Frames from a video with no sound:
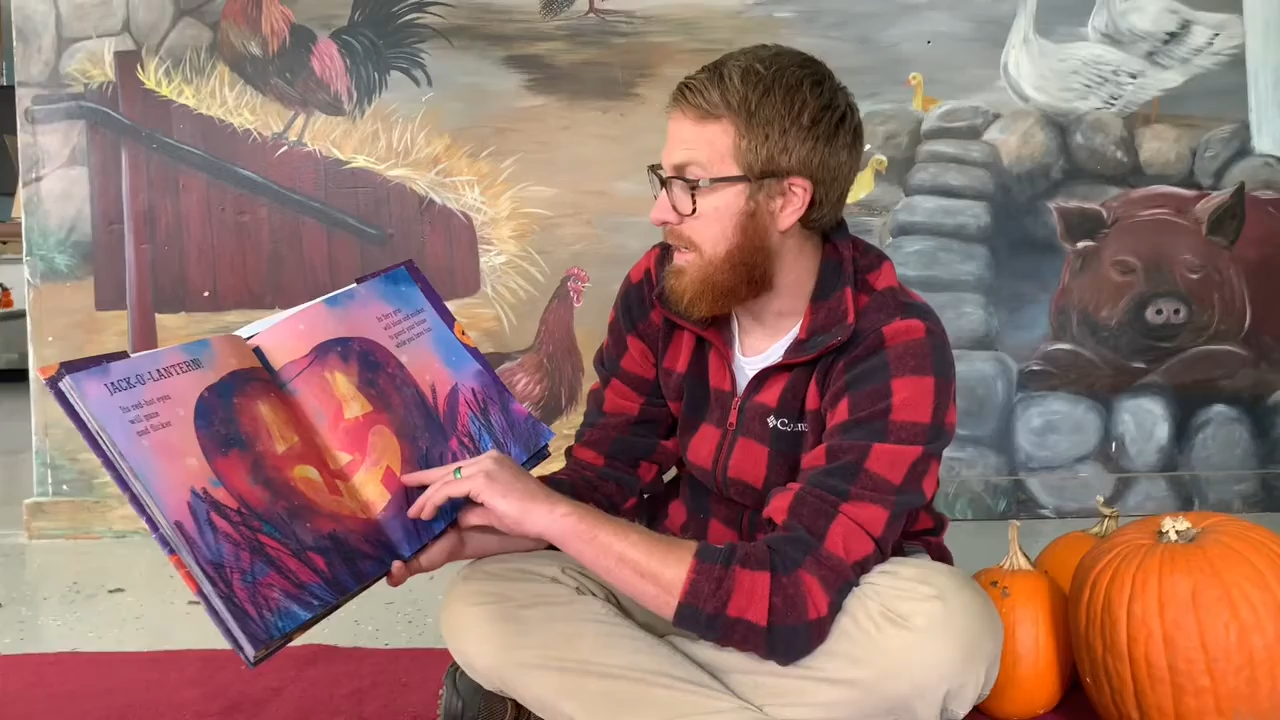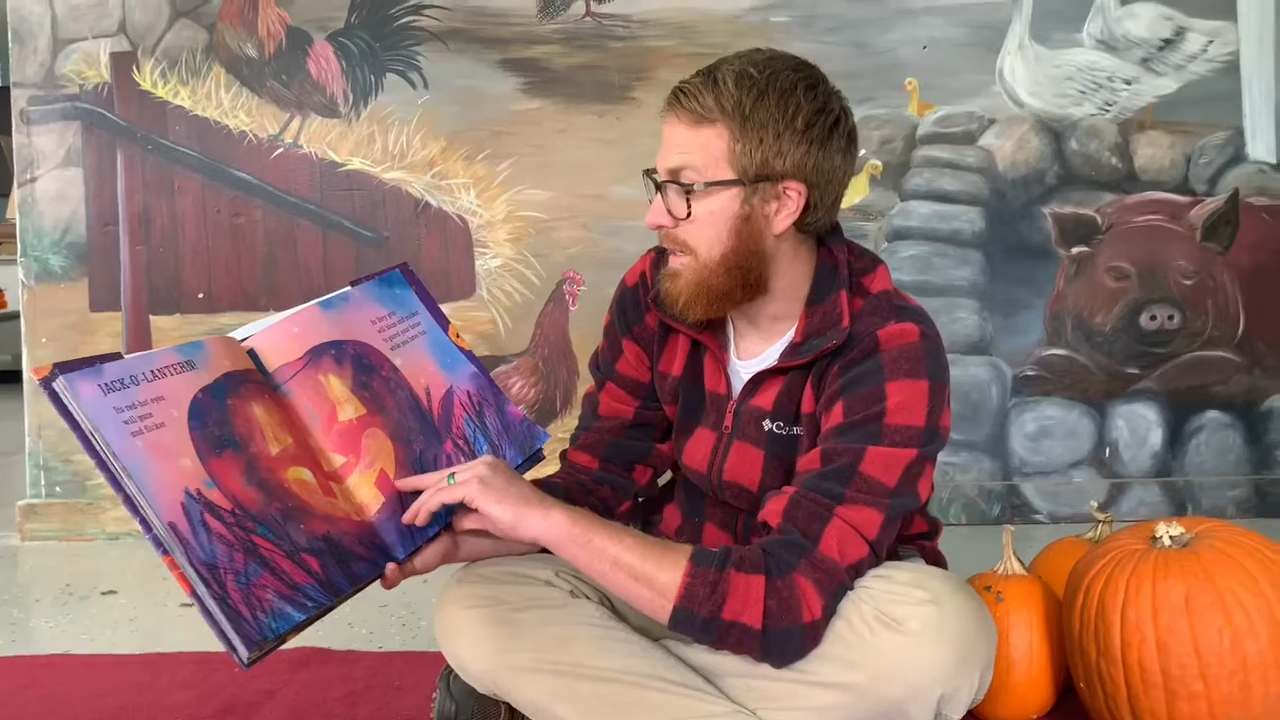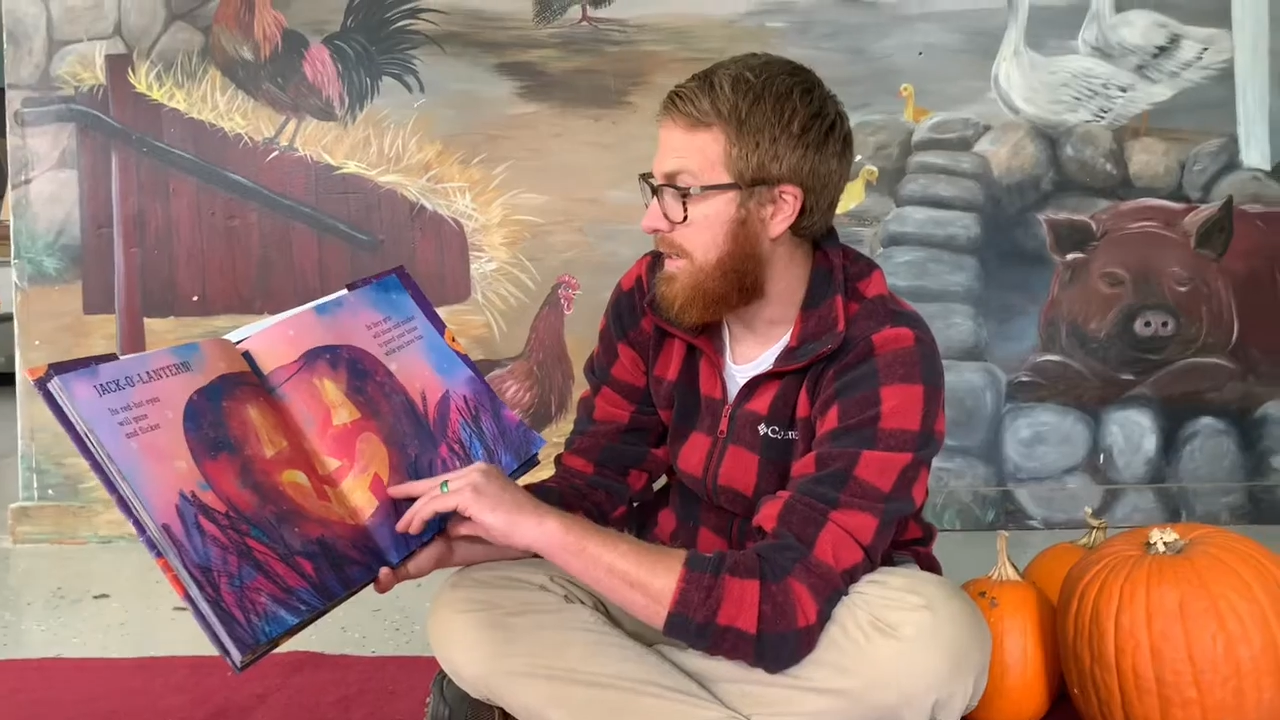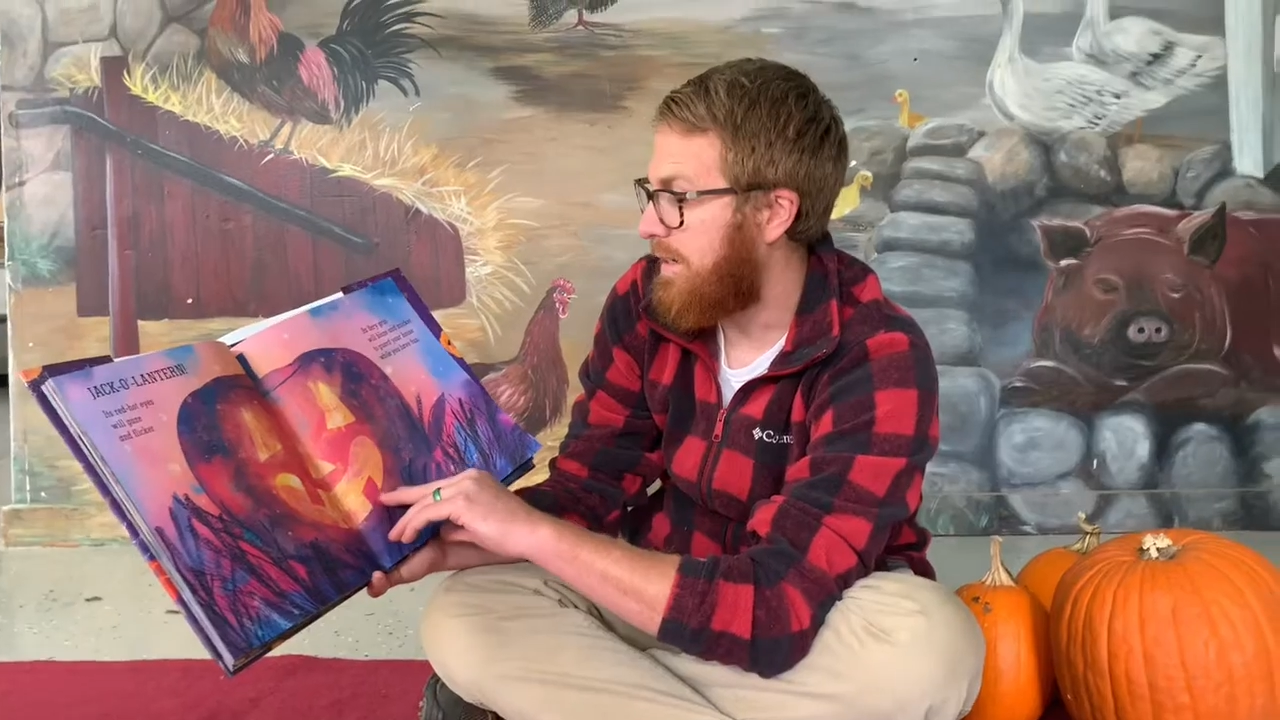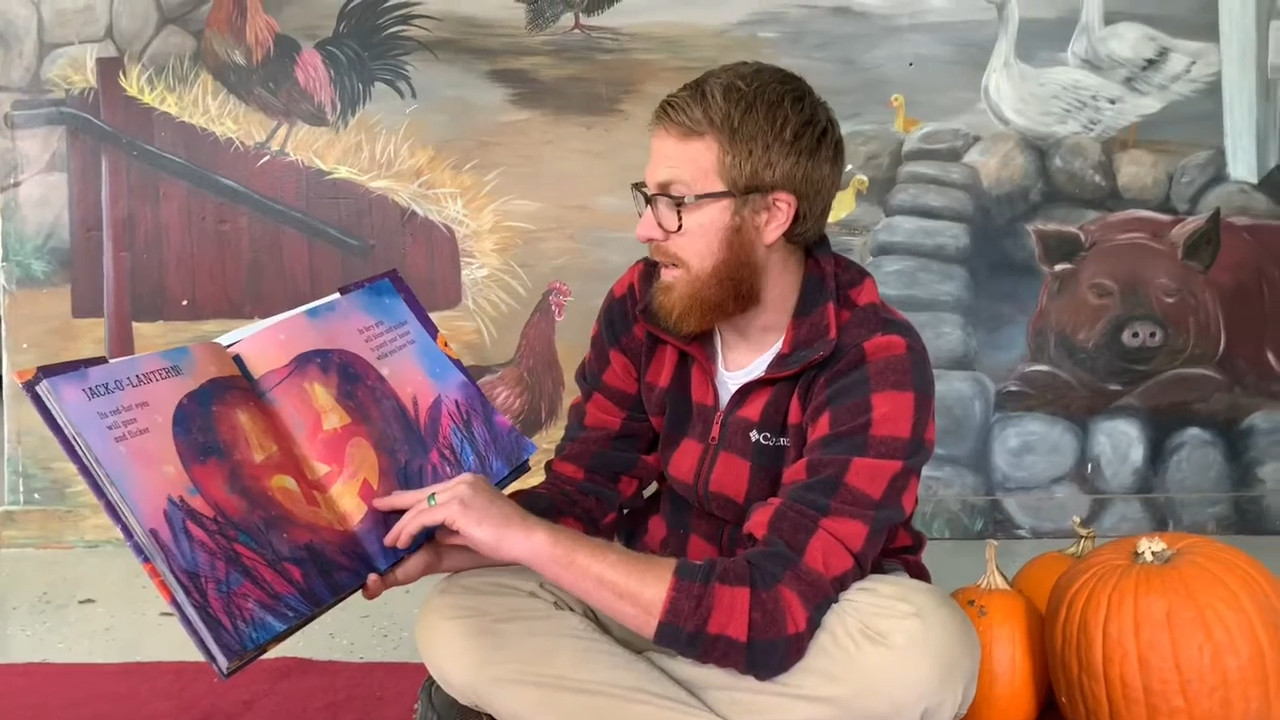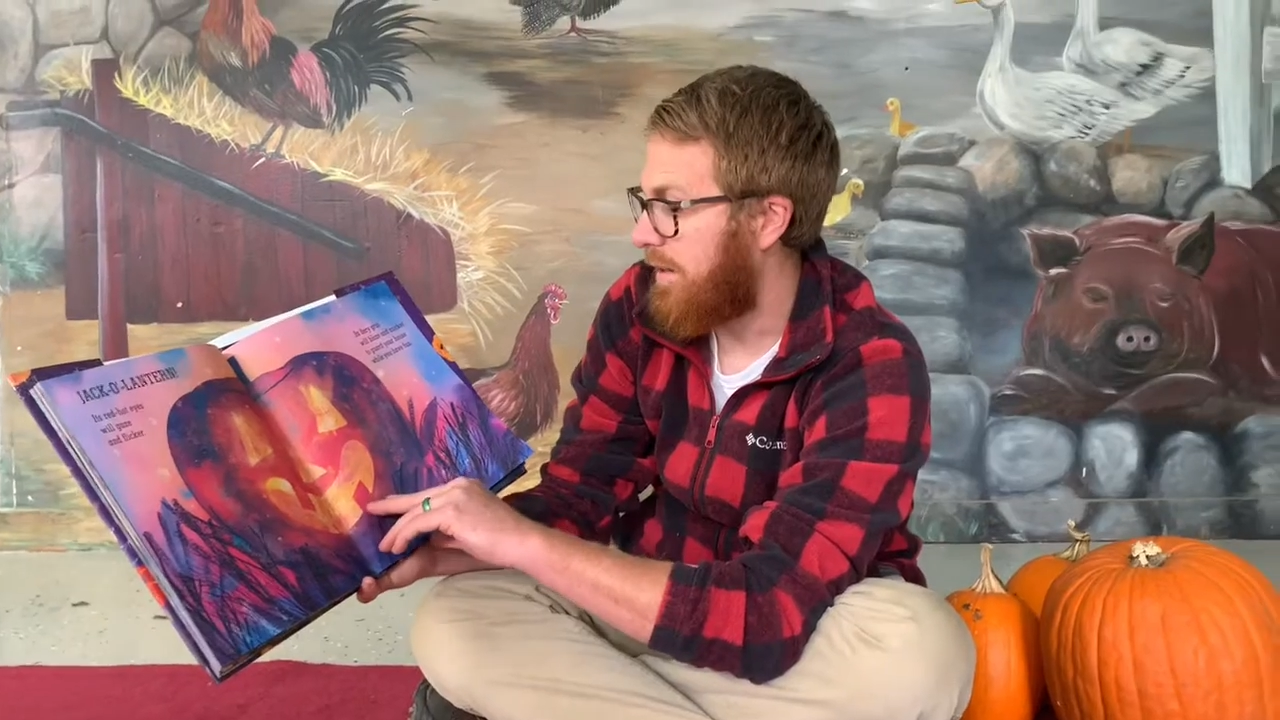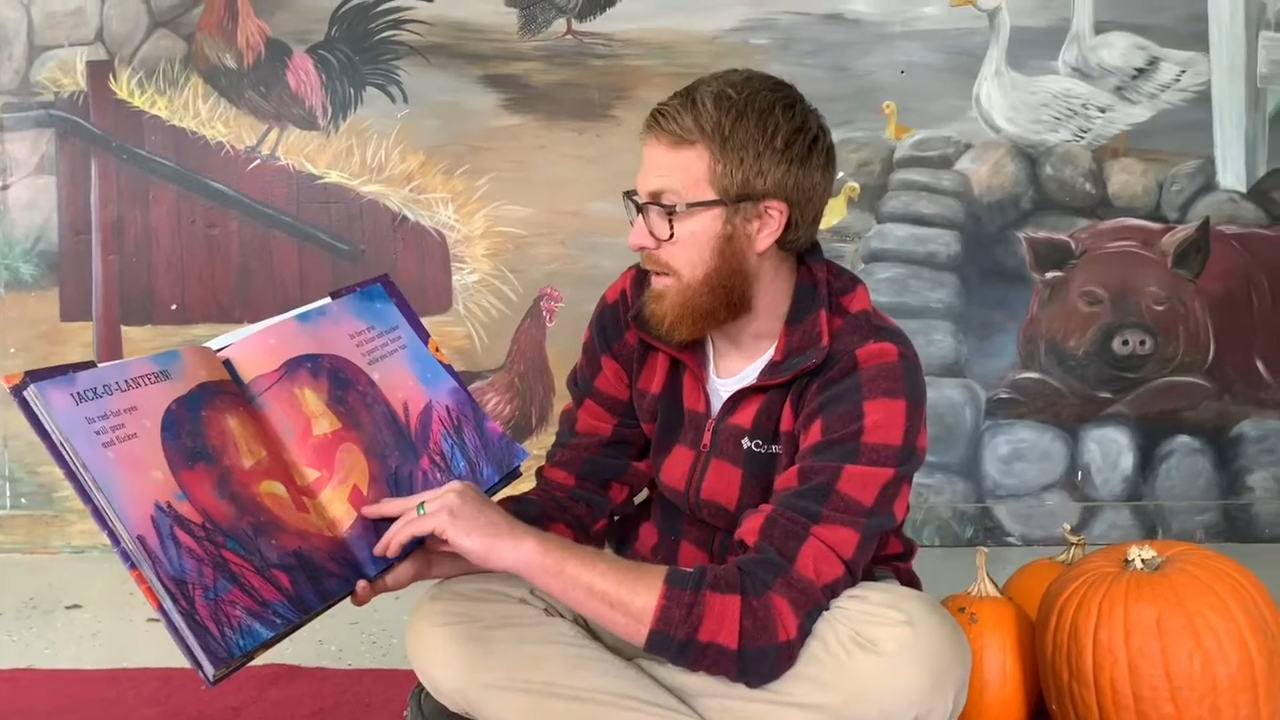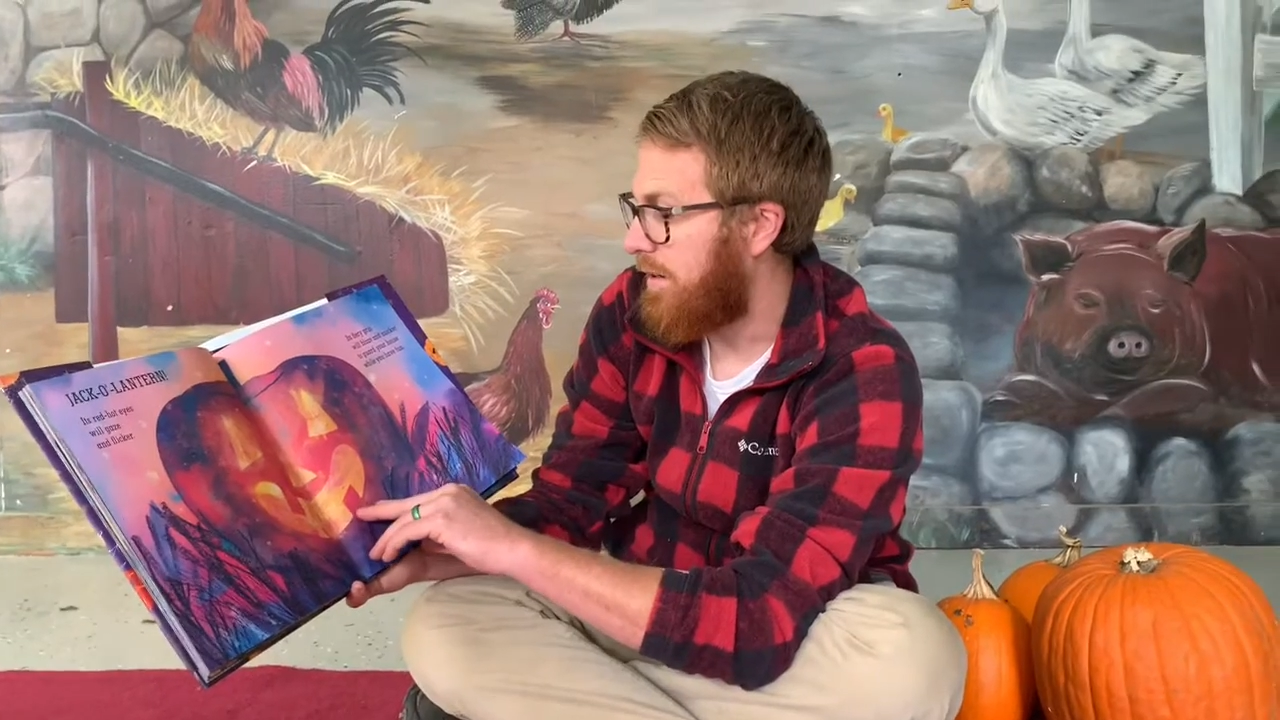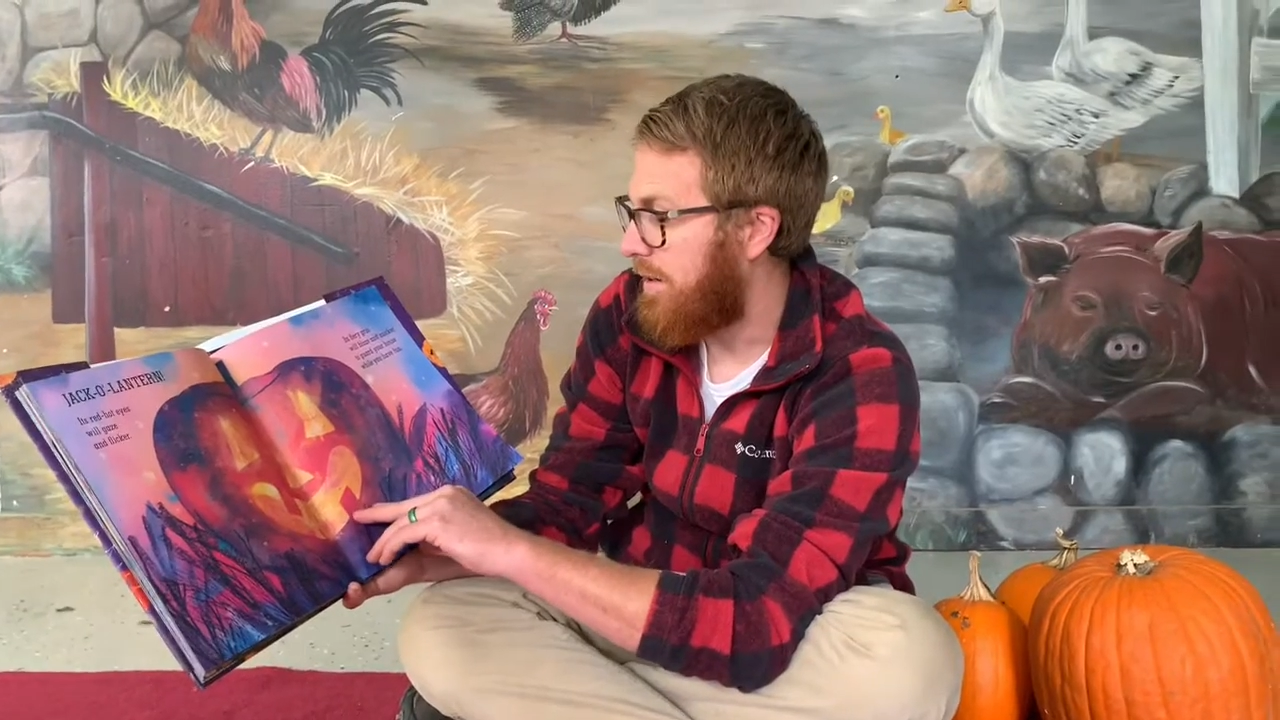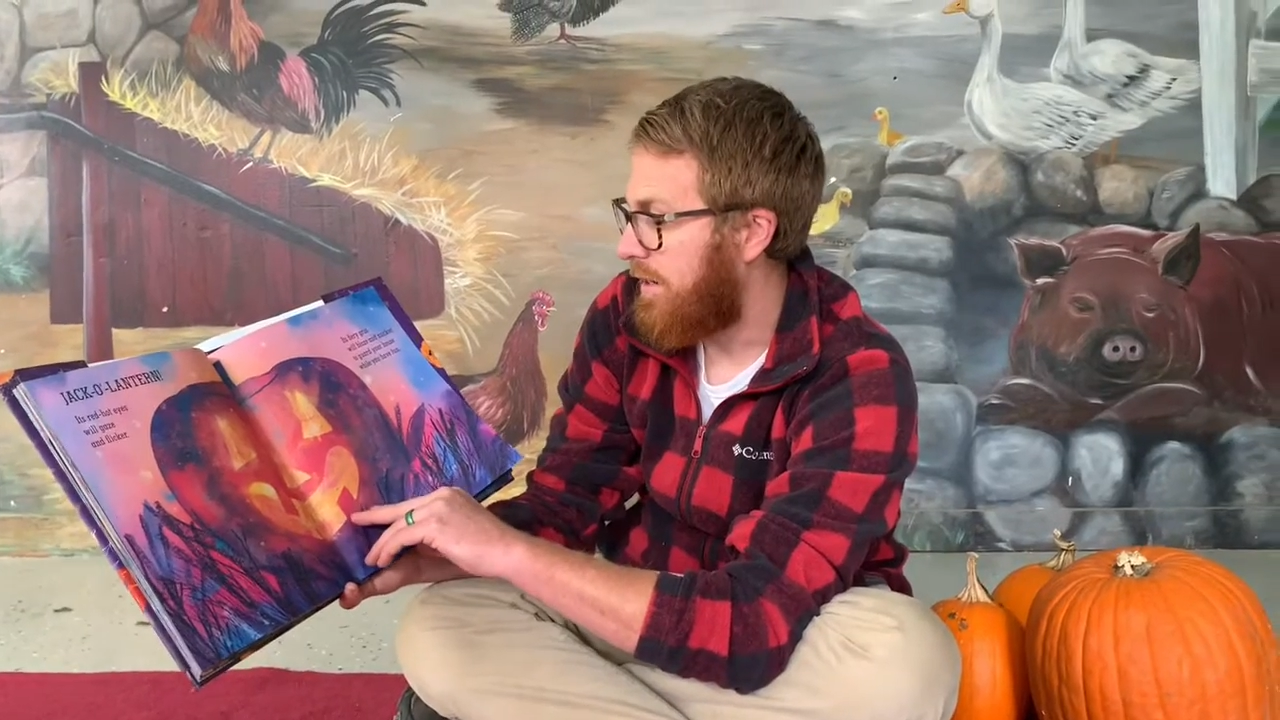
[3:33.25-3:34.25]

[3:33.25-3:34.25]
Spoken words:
and snicker.